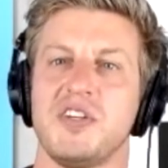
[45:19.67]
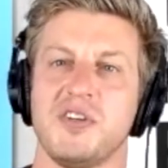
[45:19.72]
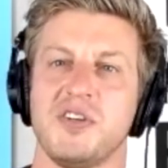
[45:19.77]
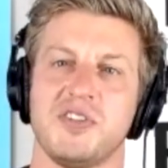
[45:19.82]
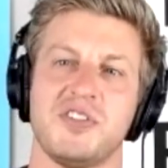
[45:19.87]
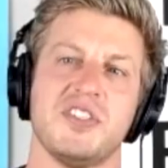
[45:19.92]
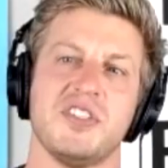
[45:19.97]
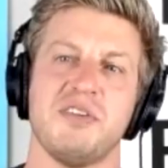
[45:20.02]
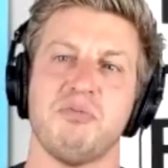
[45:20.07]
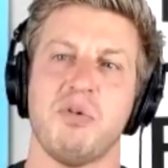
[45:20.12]
And
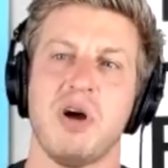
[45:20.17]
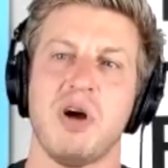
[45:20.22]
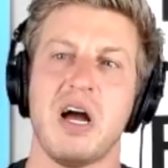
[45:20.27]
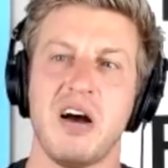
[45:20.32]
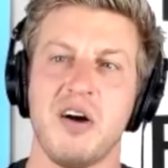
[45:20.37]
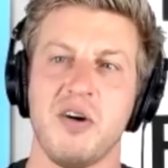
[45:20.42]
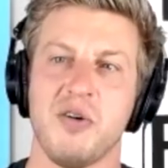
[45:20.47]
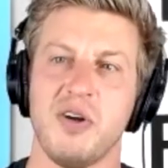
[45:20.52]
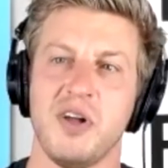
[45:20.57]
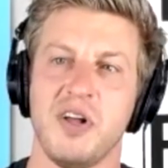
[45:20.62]
you'll see,
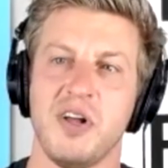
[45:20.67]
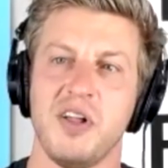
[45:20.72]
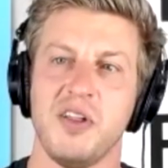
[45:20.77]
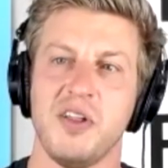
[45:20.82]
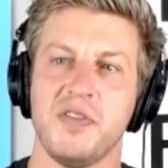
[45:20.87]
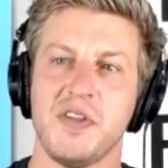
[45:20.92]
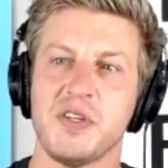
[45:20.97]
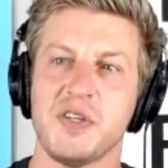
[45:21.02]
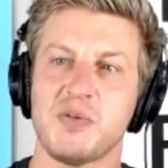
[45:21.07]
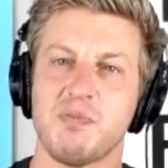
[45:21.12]
wow,
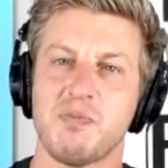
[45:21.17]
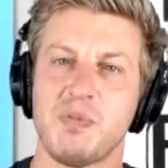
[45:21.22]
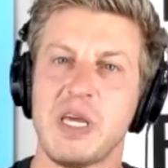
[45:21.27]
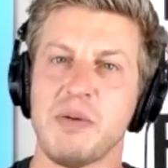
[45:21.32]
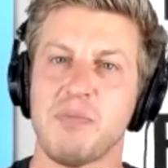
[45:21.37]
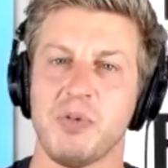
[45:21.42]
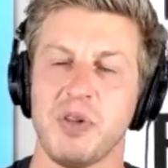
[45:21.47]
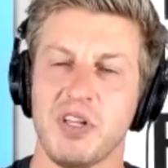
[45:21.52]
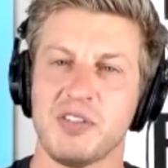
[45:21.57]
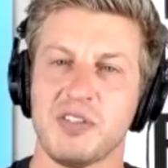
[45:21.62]
these
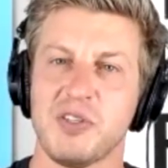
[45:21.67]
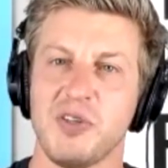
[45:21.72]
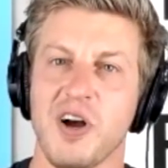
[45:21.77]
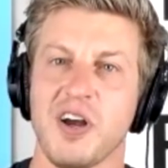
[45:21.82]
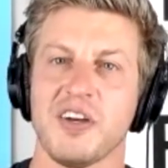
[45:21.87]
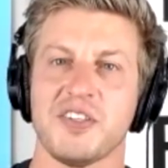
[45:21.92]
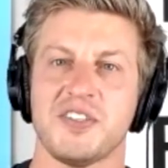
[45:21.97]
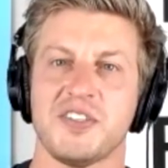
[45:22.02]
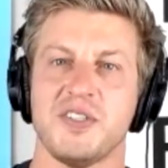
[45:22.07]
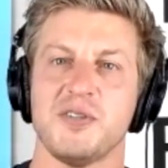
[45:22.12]
people, as
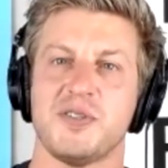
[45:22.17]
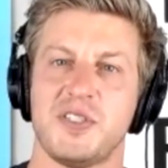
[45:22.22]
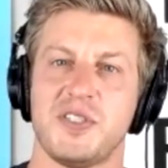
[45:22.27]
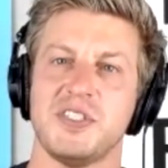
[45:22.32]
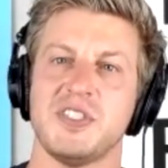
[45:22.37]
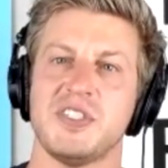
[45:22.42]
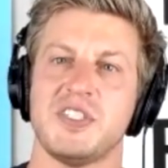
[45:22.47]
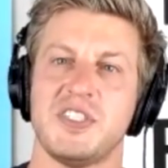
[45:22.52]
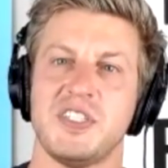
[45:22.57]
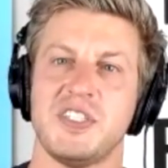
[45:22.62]
long as they're
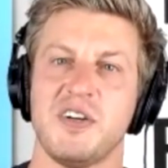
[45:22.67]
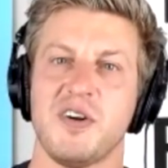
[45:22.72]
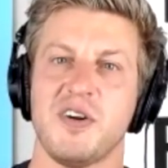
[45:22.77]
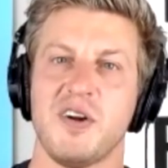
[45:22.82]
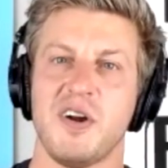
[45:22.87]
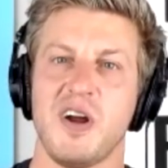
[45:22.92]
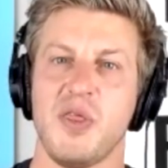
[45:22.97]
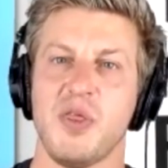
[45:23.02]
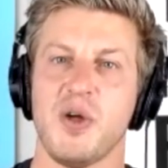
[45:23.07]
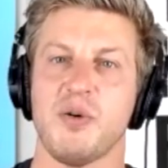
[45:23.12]

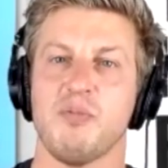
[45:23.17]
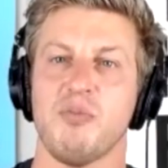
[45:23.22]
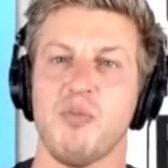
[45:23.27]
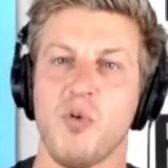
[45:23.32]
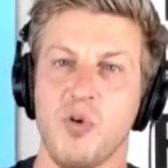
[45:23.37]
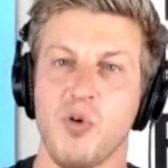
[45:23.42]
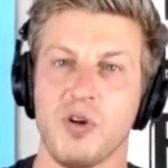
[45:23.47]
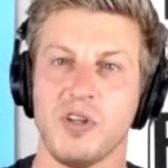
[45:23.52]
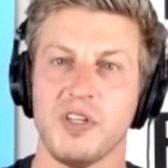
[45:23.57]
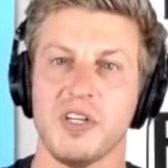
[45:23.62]
sincere and they're
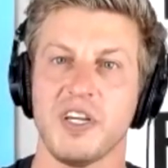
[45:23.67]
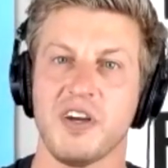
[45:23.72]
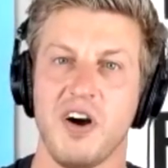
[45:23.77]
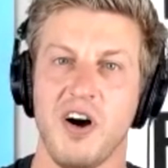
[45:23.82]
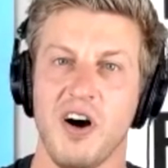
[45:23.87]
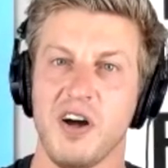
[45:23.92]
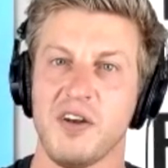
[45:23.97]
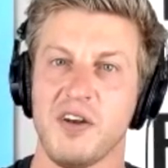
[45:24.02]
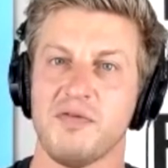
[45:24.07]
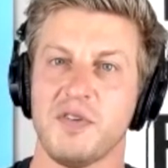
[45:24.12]
morally
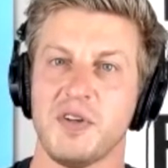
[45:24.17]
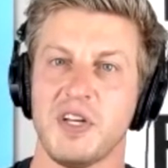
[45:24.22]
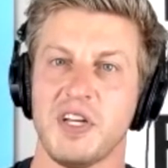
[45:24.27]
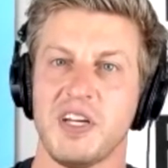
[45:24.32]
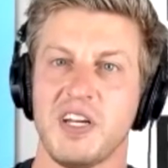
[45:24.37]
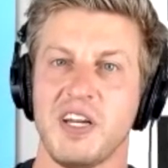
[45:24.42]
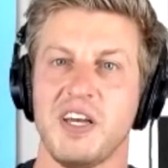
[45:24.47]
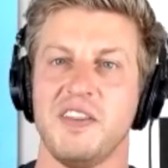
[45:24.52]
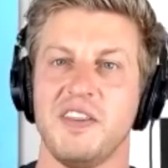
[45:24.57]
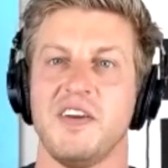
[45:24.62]

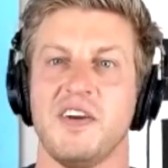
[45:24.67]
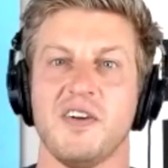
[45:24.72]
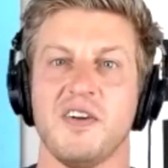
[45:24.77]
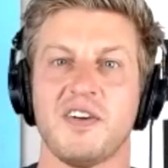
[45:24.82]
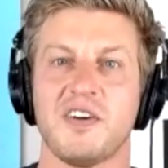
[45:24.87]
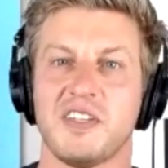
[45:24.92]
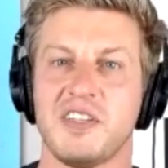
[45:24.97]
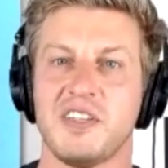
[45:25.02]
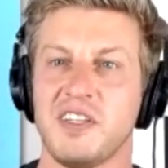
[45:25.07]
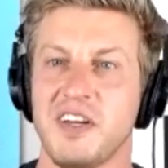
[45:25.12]
confident and
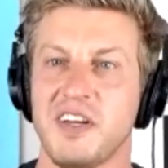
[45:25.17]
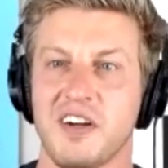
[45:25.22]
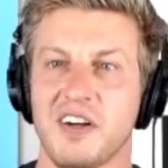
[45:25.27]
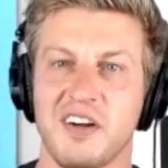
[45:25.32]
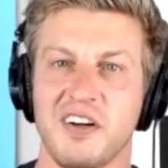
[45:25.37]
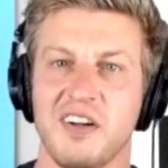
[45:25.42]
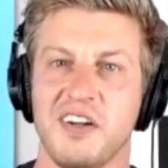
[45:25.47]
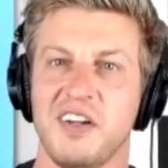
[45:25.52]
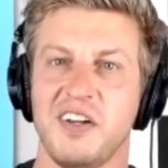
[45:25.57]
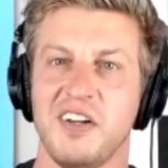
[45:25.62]
they're
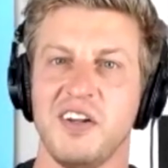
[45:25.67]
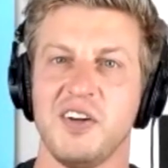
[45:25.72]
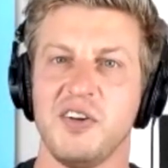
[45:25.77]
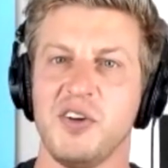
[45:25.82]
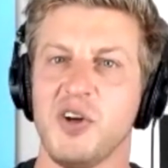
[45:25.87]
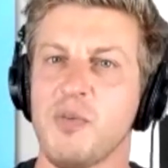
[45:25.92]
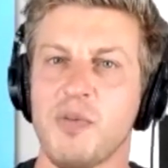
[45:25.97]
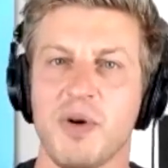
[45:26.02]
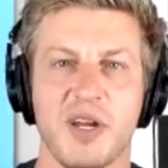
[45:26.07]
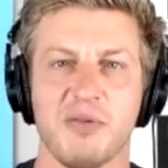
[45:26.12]
clear,
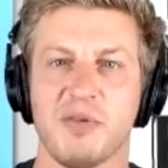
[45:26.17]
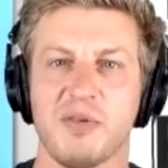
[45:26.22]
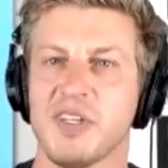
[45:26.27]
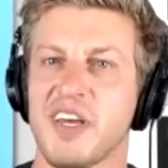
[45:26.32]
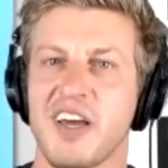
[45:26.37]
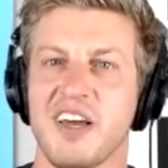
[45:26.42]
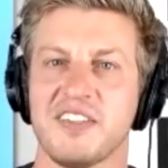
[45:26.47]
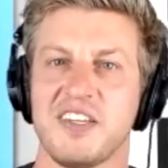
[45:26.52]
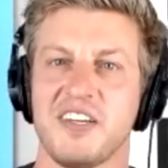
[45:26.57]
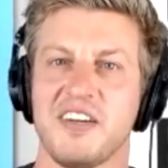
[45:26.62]
nobody
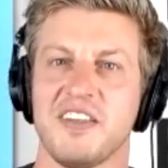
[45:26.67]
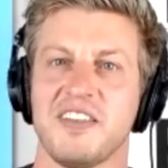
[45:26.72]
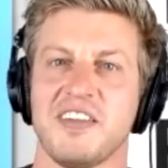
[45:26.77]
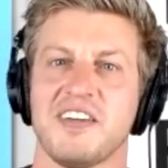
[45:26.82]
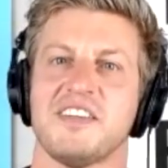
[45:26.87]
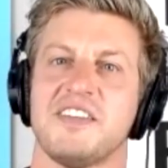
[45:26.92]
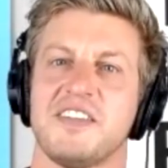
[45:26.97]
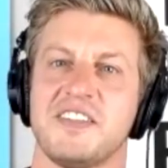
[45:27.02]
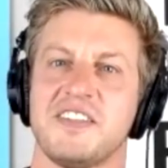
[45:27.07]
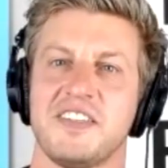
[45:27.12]
really has
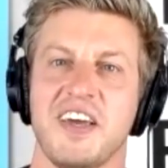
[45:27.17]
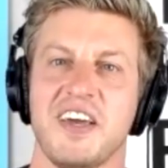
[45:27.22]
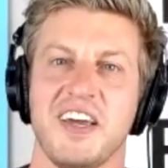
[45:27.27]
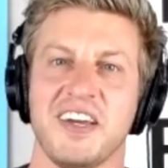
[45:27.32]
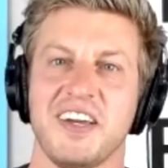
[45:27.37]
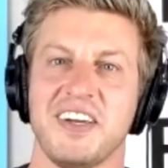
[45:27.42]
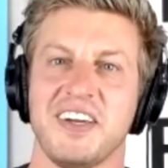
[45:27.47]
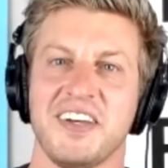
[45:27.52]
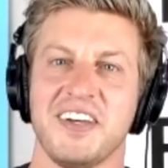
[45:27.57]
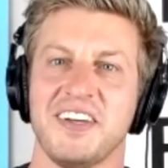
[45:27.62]
anything to
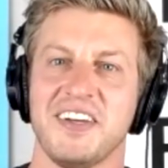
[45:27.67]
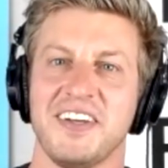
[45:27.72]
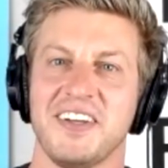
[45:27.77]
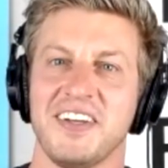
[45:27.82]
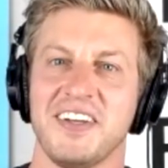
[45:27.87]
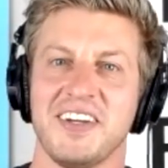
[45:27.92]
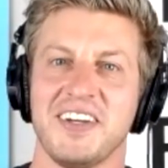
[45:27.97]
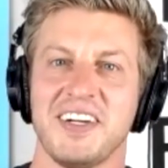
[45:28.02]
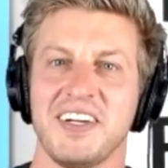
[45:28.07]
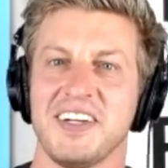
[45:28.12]
say
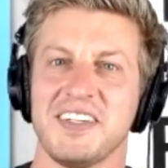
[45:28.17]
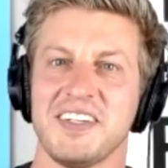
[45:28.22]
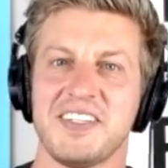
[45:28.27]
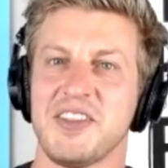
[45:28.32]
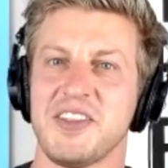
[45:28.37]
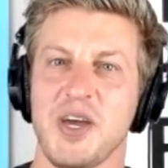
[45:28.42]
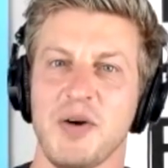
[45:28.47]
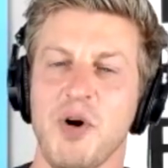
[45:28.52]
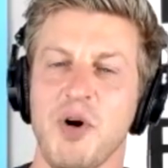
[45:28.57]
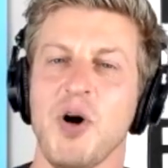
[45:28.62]

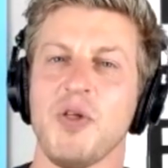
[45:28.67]
to them.